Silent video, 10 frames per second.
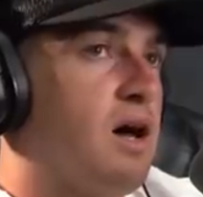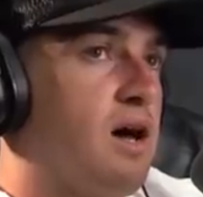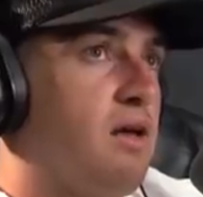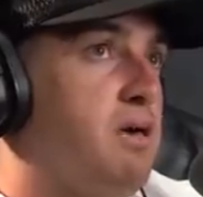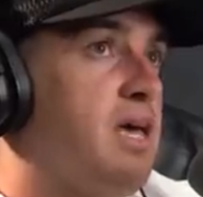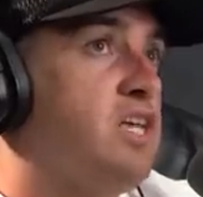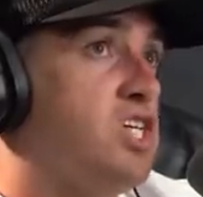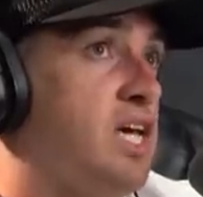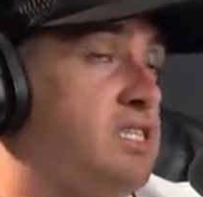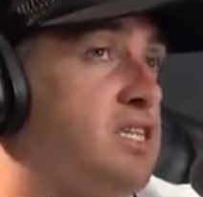me,
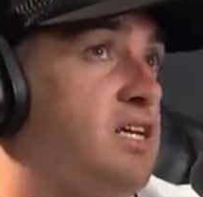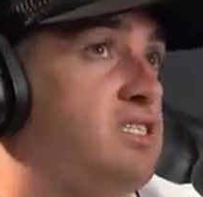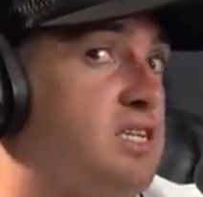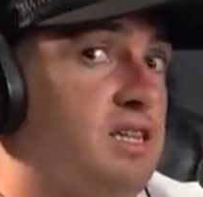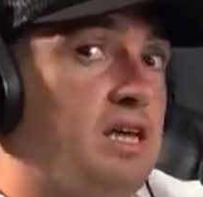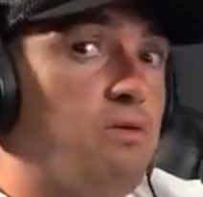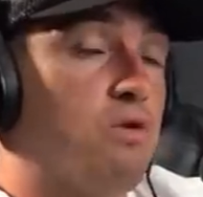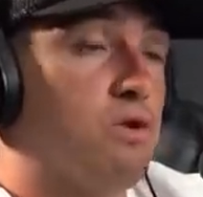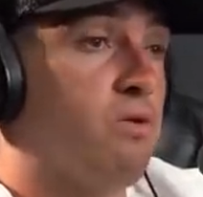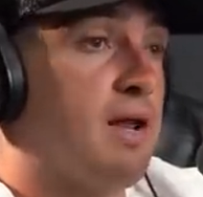Jason and Seely
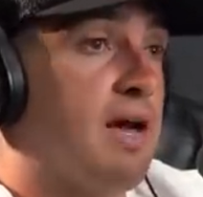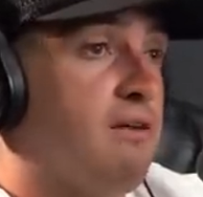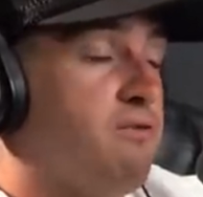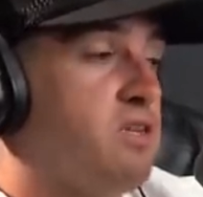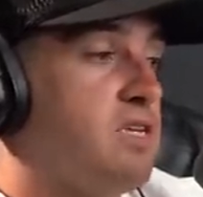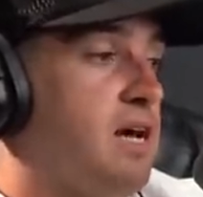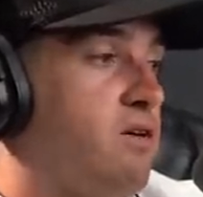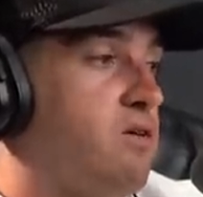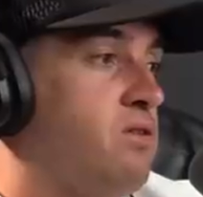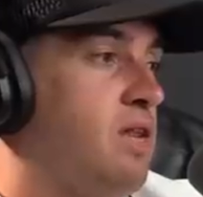were going at it for the
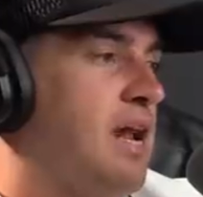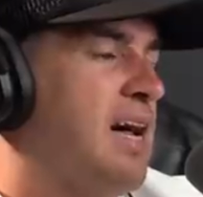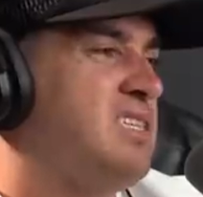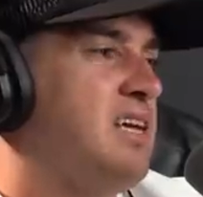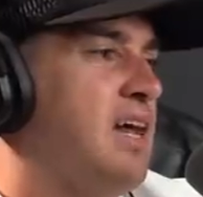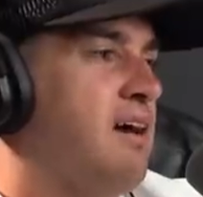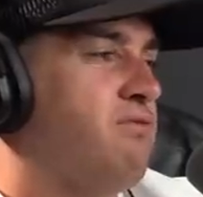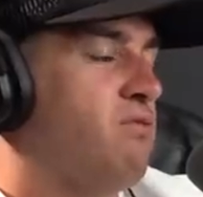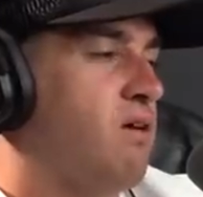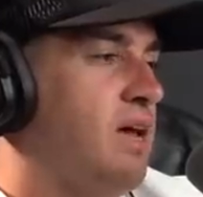title, then I DNF'd
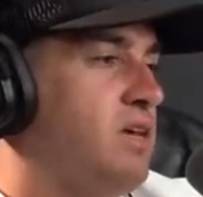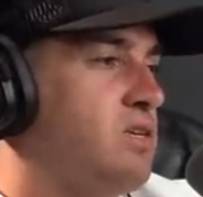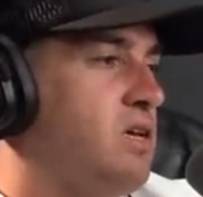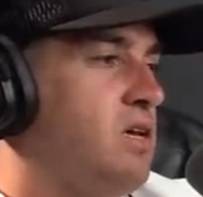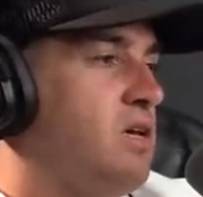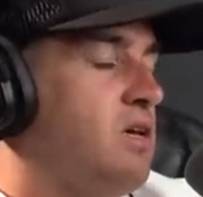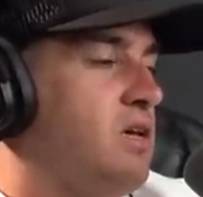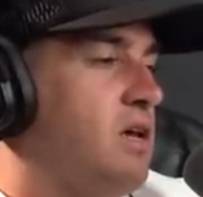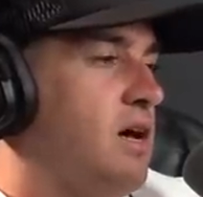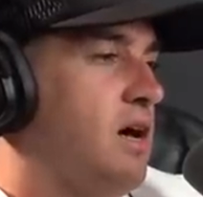the race.
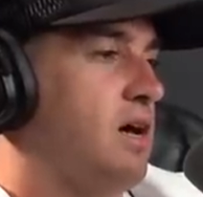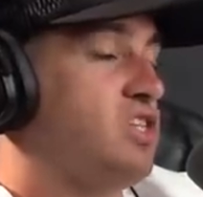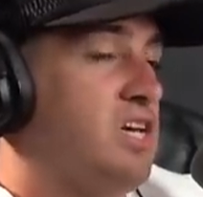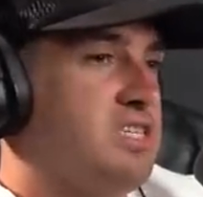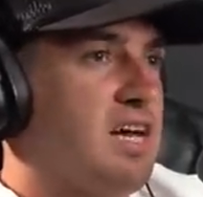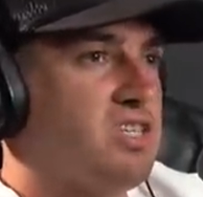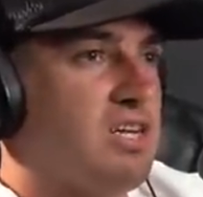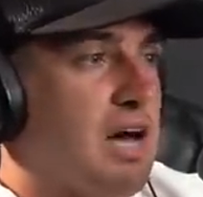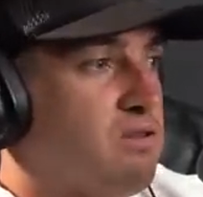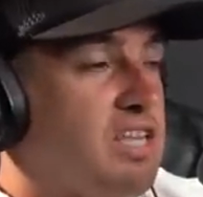Jason actually,
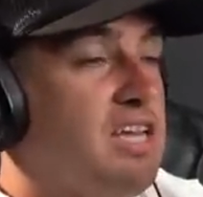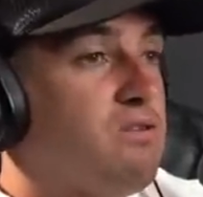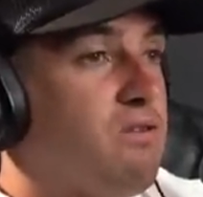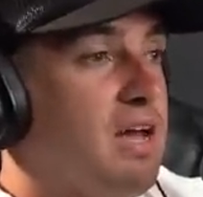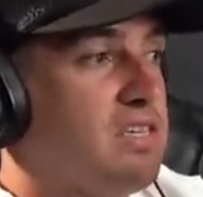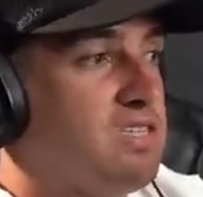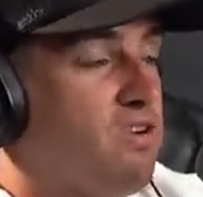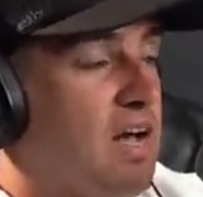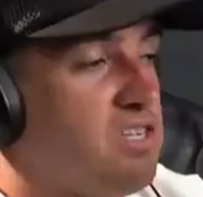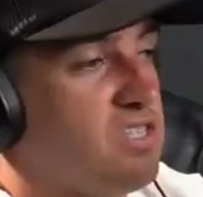I was leading the race,
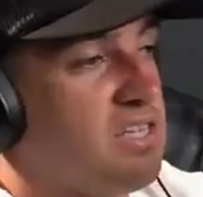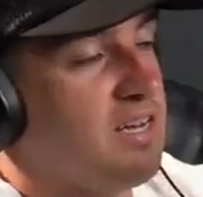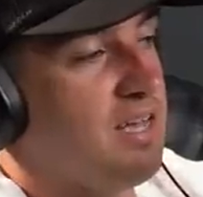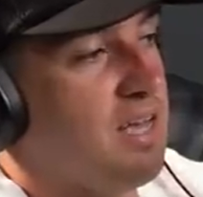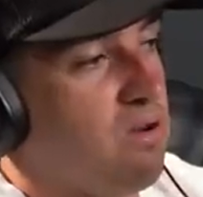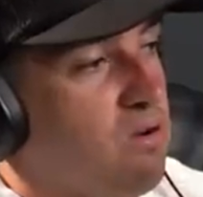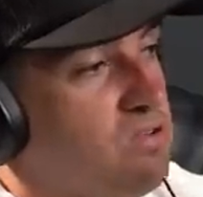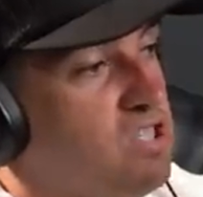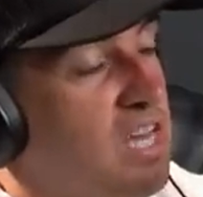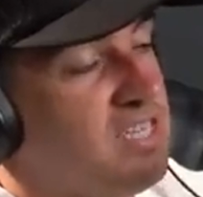crashed at San Diego.
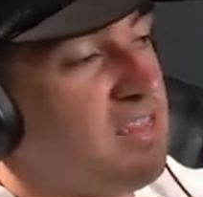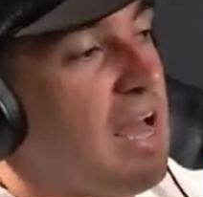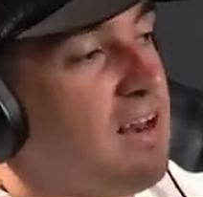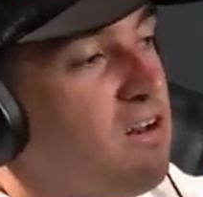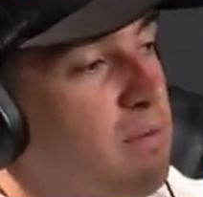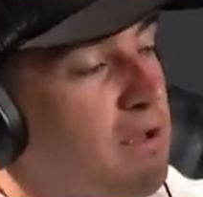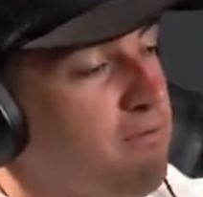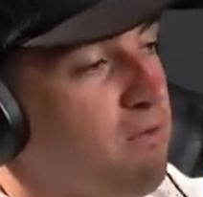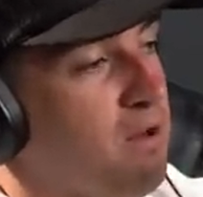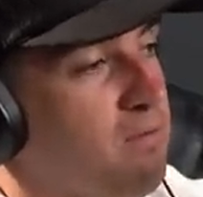Jason landed on my
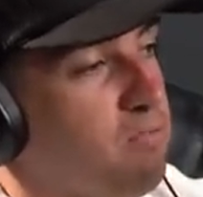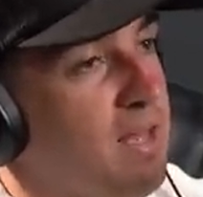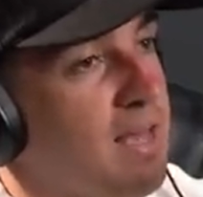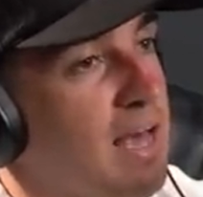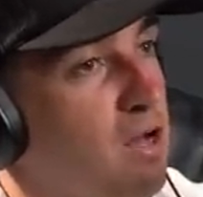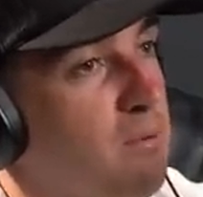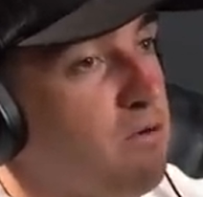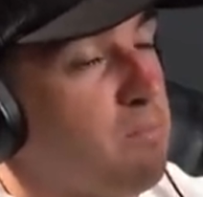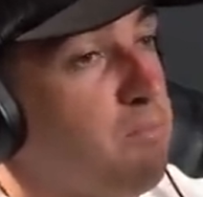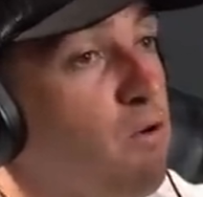front brake
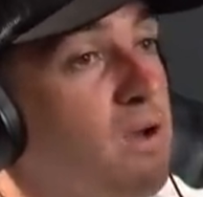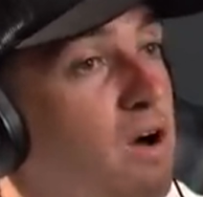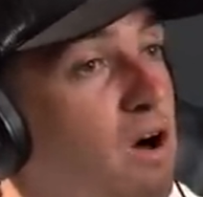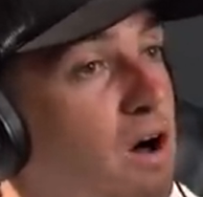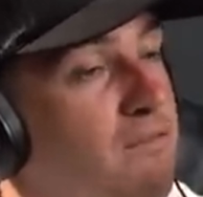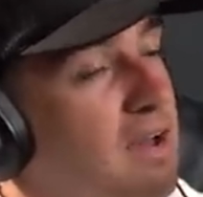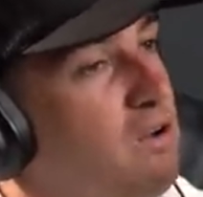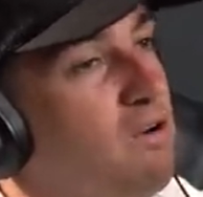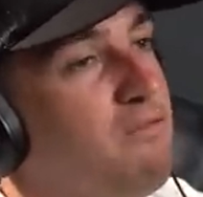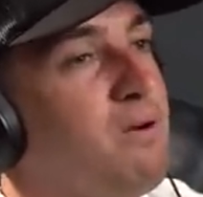caliper, broke it off, had
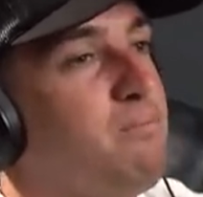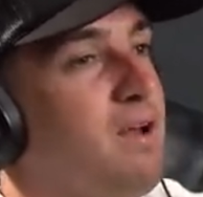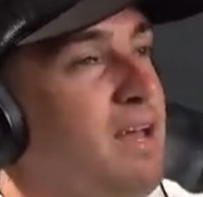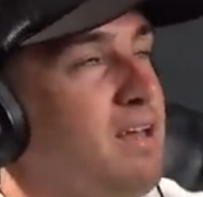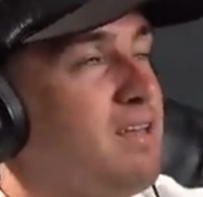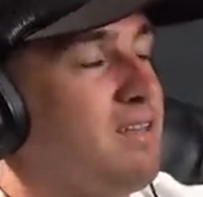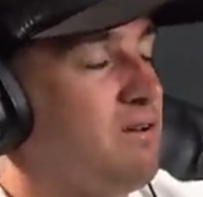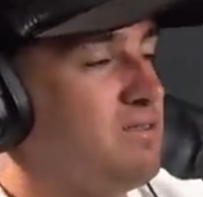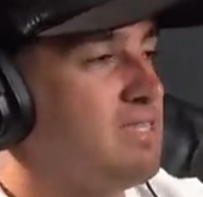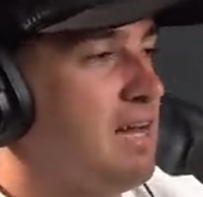no front brake.
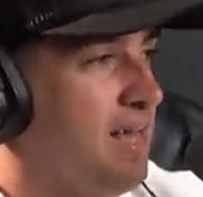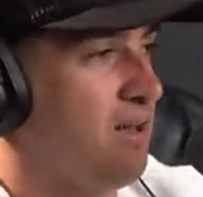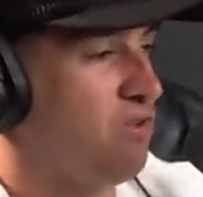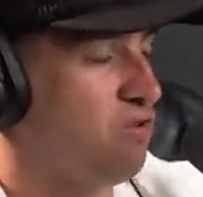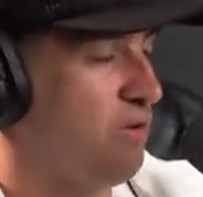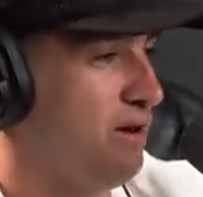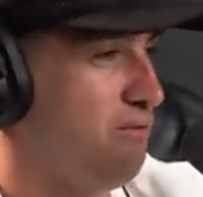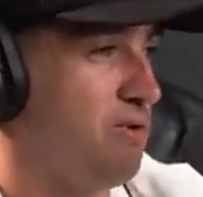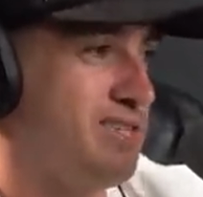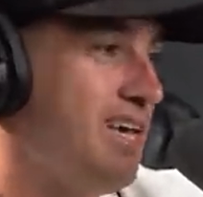That was San Diego
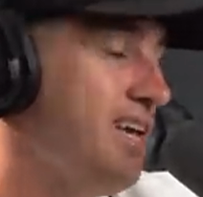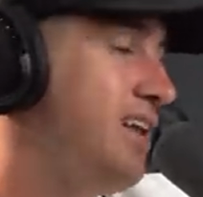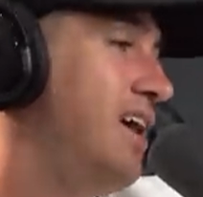2014.